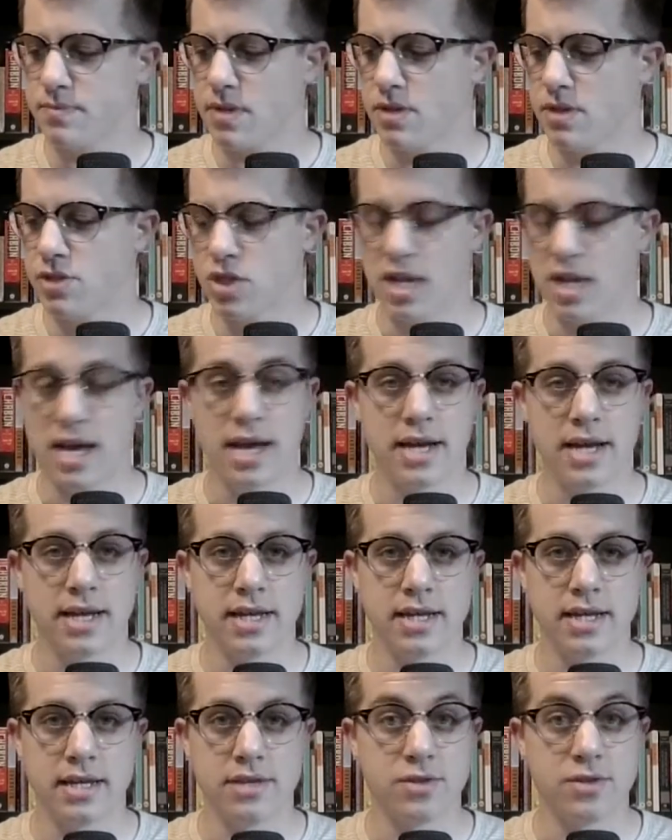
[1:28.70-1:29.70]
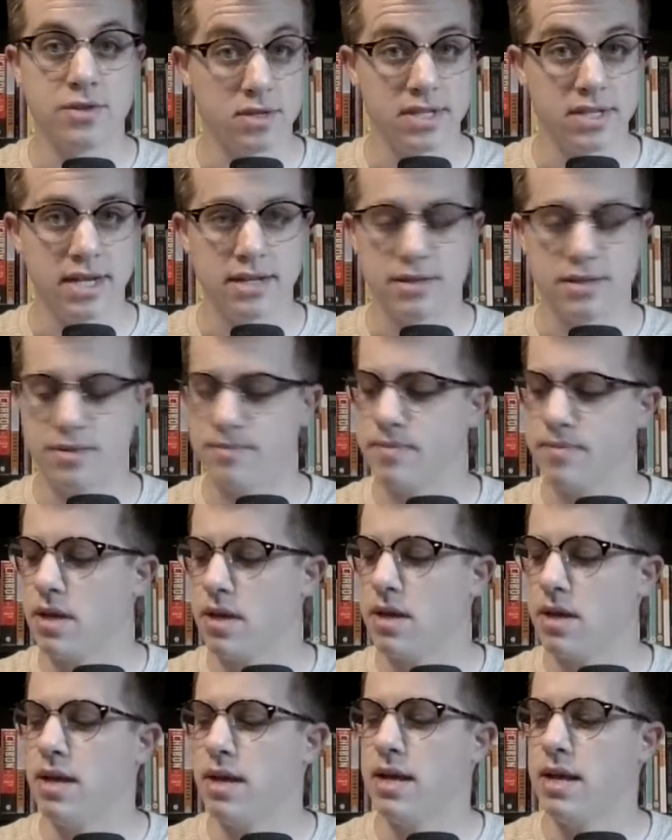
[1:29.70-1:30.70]
July 13th,
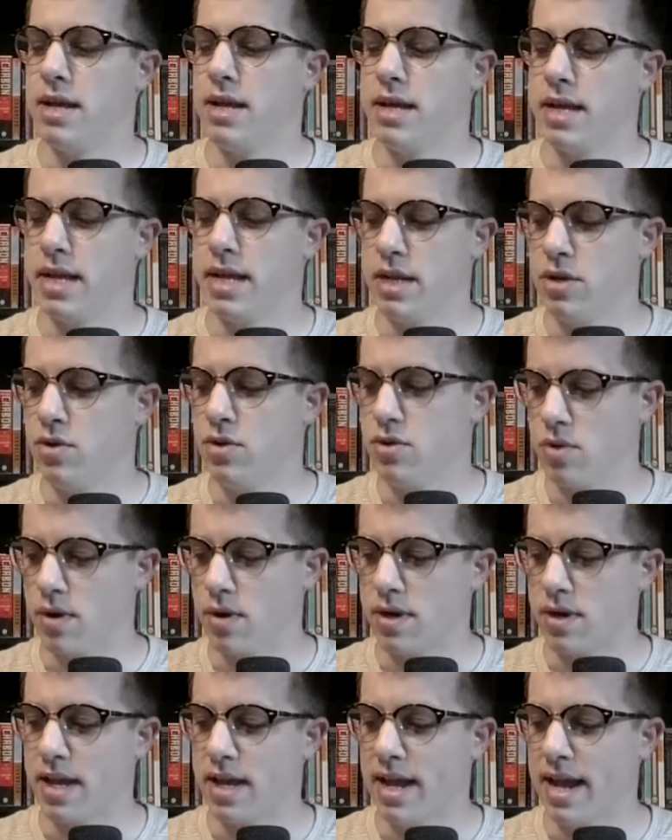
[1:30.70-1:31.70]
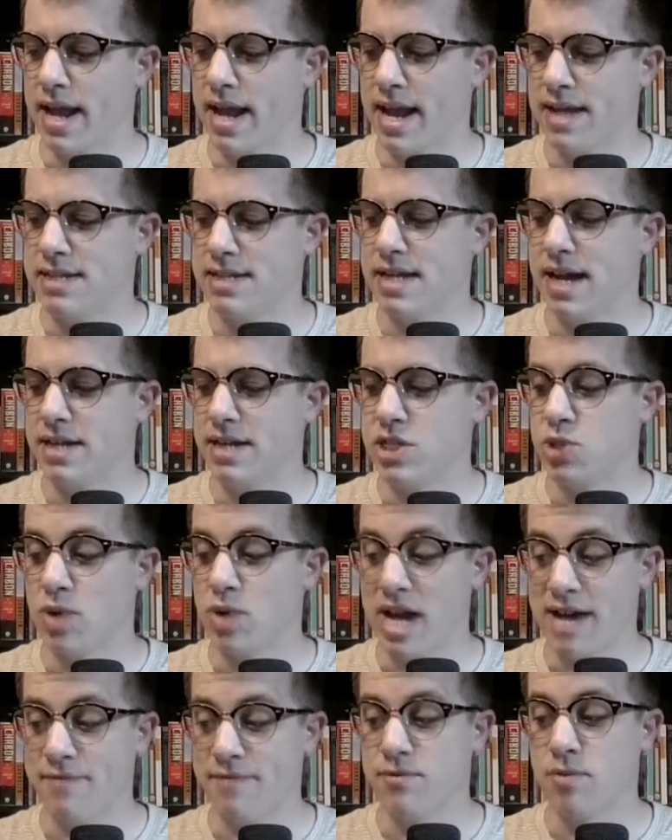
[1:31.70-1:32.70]
in New York,
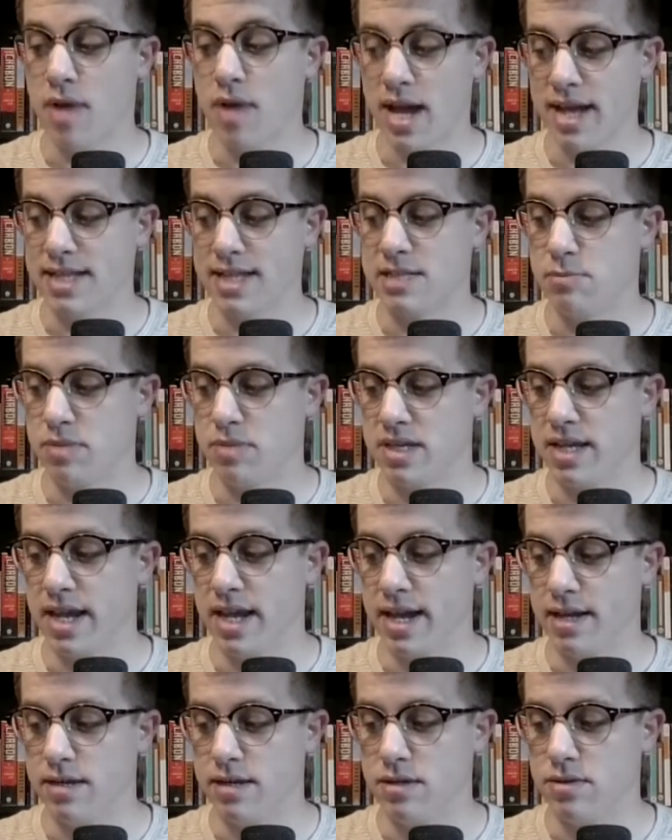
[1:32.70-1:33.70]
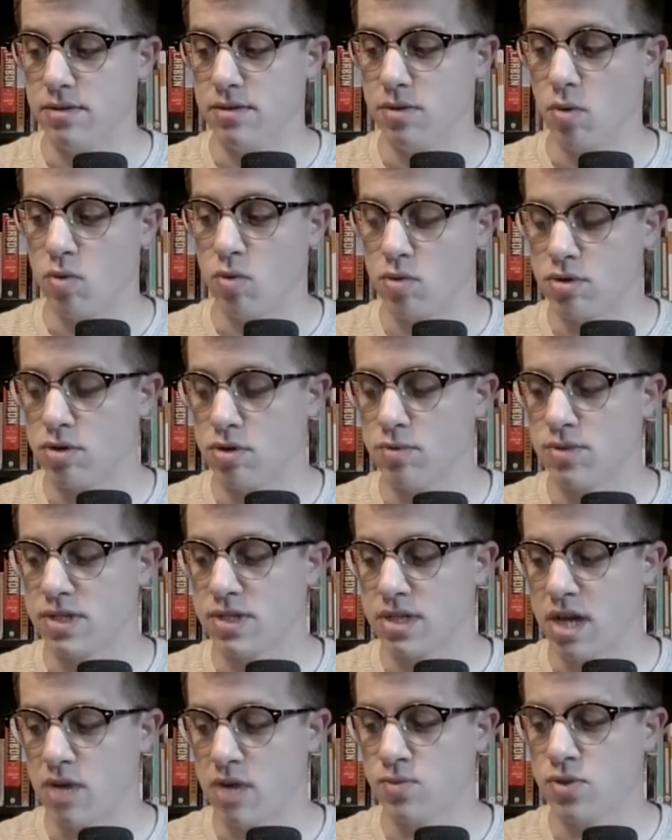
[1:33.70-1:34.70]
anti-draft riots began. Order was
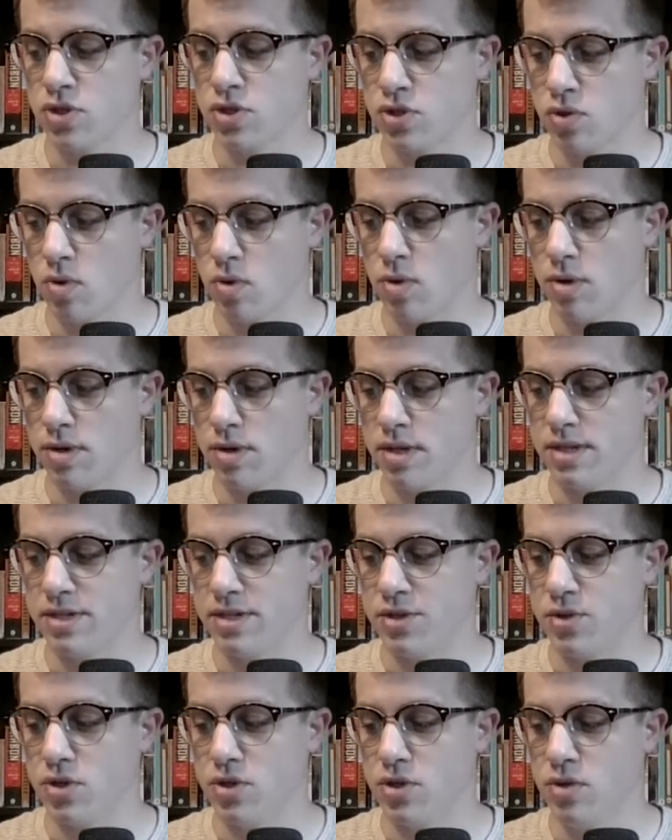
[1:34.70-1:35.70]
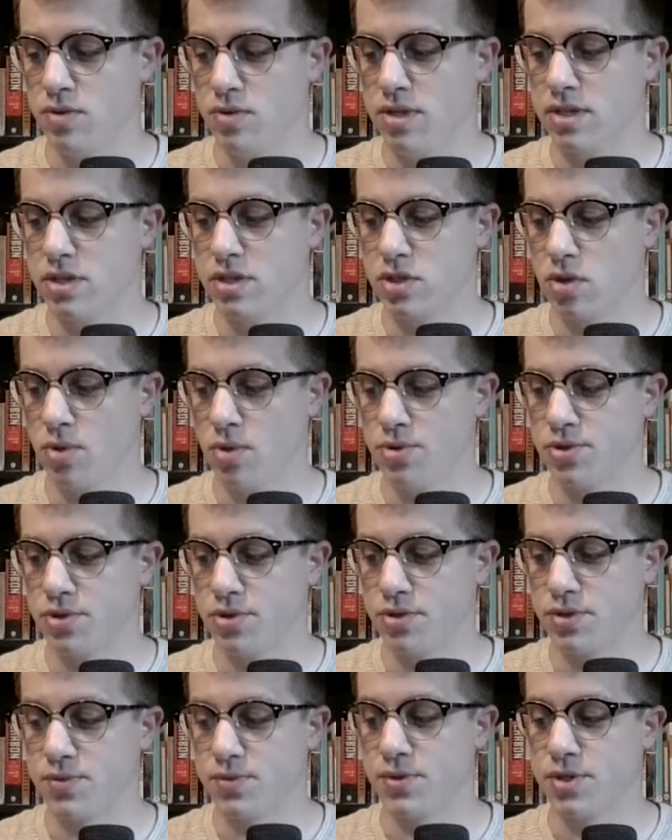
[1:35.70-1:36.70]
not restored until Union
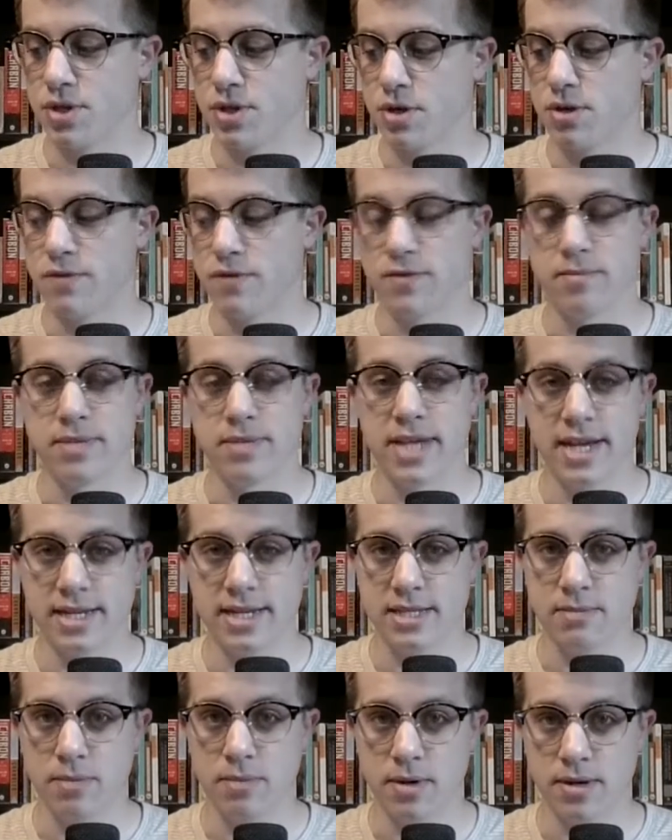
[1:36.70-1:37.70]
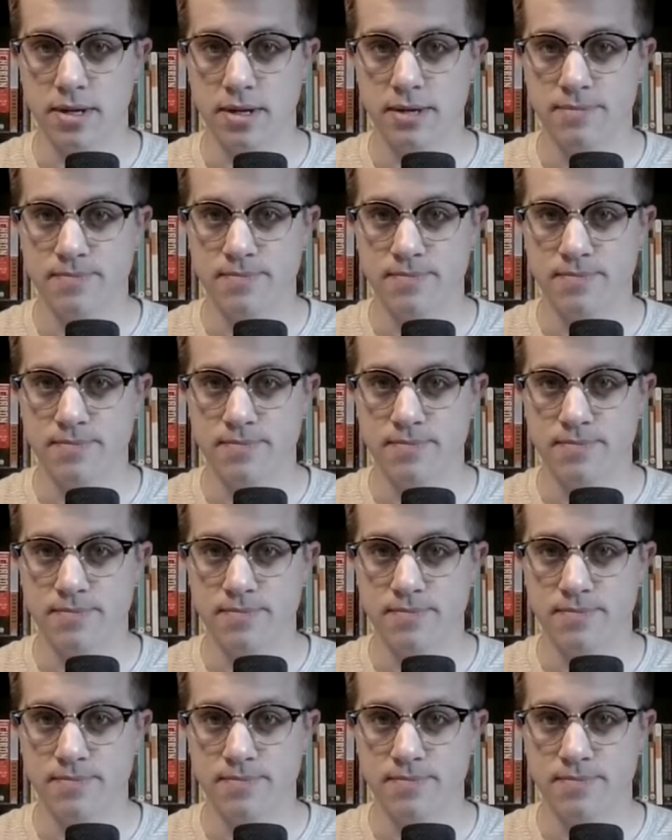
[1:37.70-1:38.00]
soldiers returned from Gettysburg.